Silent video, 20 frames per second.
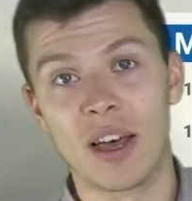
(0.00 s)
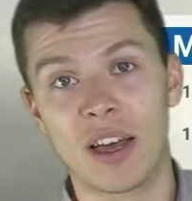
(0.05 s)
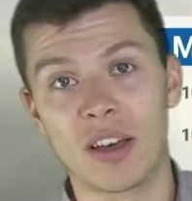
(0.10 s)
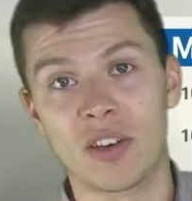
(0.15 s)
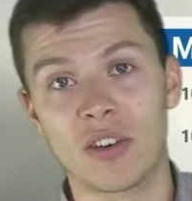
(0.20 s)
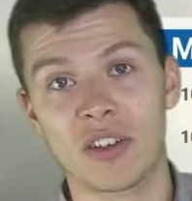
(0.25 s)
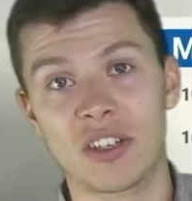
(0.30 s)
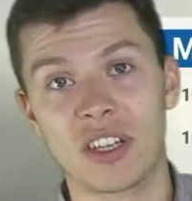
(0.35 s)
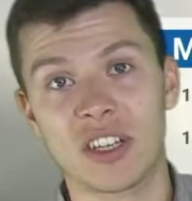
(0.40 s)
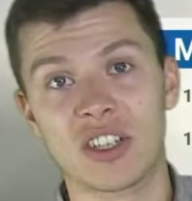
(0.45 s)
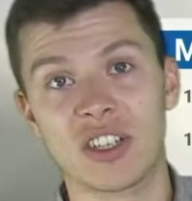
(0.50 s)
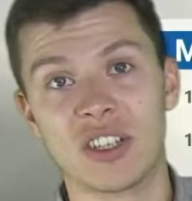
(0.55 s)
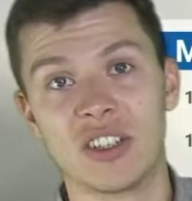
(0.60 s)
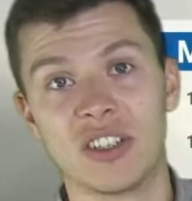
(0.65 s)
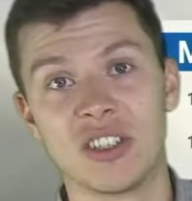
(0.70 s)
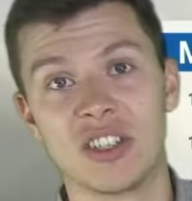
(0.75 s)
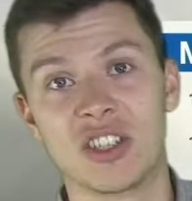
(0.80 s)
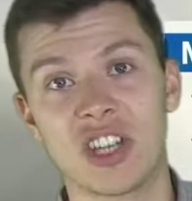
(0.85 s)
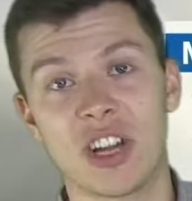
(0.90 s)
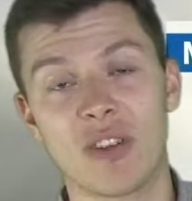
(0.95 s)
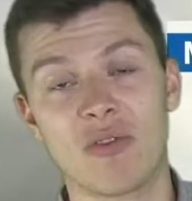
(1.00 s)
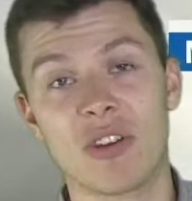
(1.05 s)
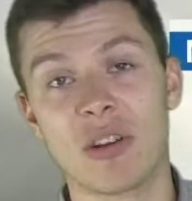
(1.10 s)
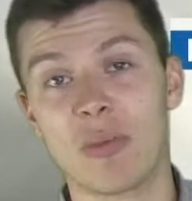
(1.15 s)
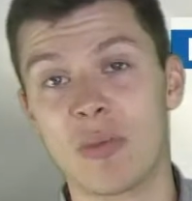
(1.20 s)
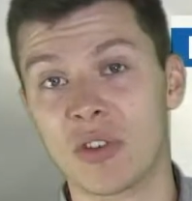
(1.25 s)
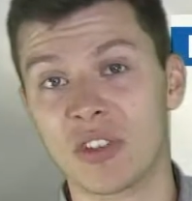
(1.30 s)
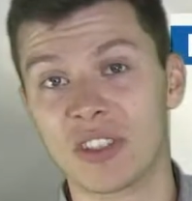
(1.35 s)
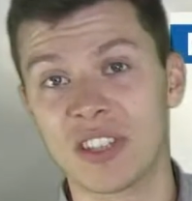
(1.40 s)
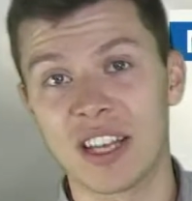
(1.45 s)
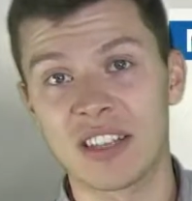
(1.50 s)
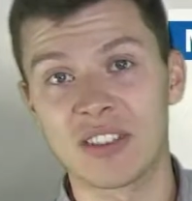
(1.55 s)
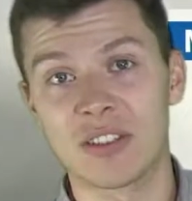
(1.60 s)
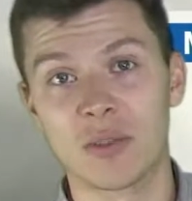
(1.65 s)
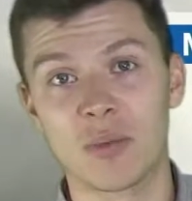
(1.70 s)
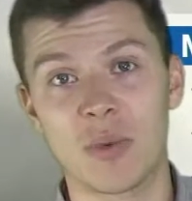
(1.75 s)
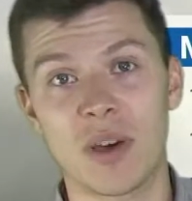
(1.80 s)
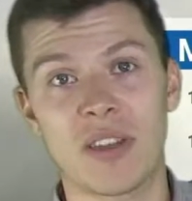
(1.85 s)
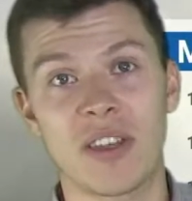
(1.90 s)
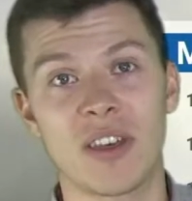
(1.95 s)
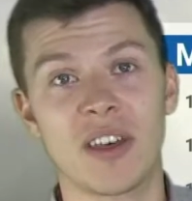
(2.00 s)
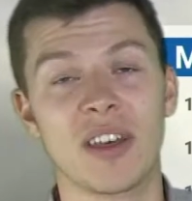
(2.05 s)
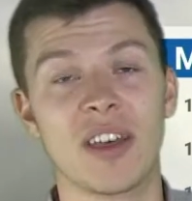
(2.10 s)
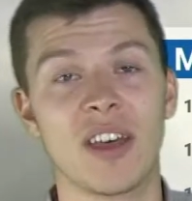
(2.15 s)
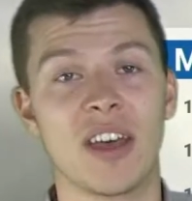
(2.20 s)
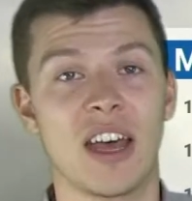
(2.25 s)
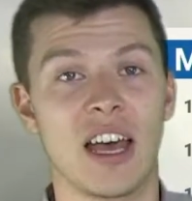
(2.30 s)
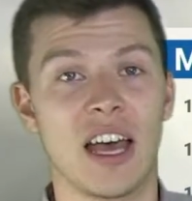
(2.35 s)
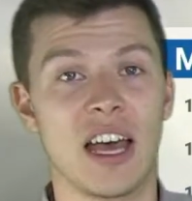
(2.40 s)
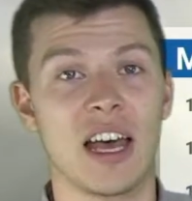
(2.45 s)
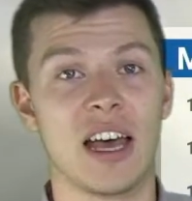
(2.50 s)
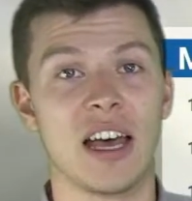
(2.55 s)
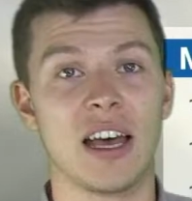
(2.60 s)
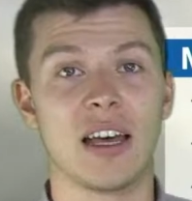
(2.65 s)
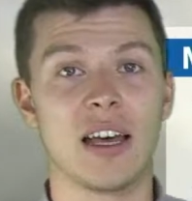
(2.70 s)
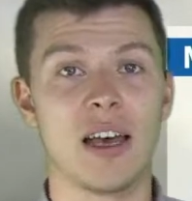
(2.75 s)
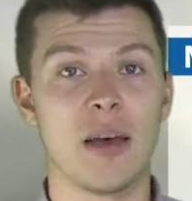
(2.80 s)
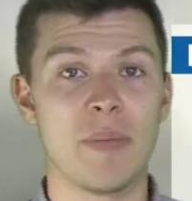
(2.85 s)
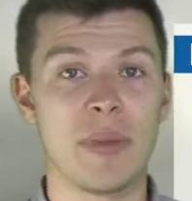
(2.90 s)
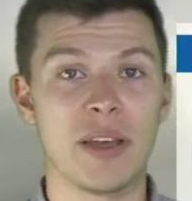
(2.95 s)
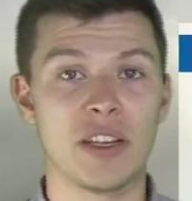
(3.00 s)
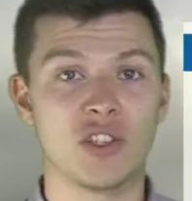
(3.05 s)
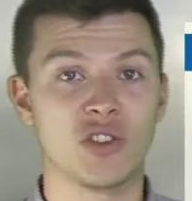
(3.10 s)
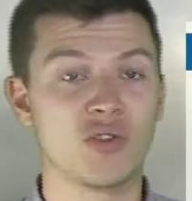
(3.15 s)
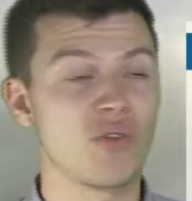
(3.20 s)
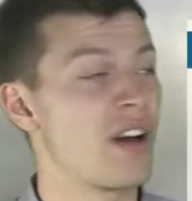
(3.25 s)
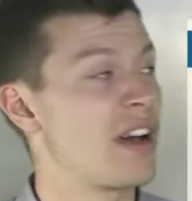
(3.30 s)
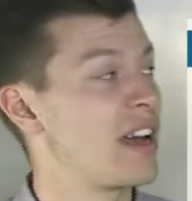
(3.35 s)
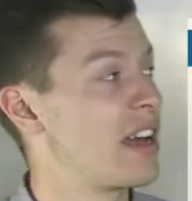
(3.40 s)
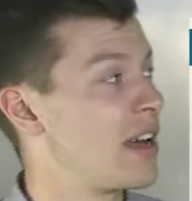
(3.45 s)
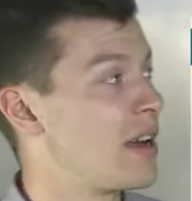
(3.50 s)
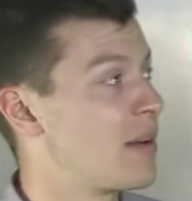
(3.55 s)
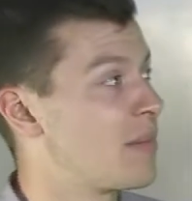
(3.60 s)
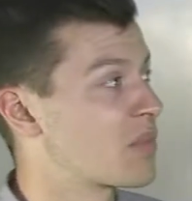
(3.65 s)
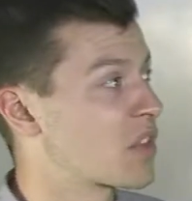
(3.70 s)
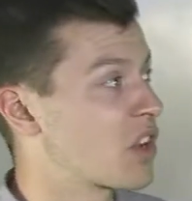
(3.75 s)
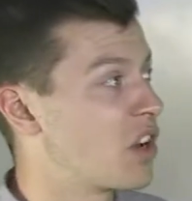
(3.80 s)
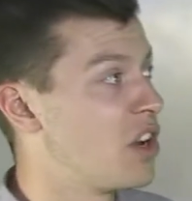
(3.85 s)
conditions, generally more settled weather, a bit drier.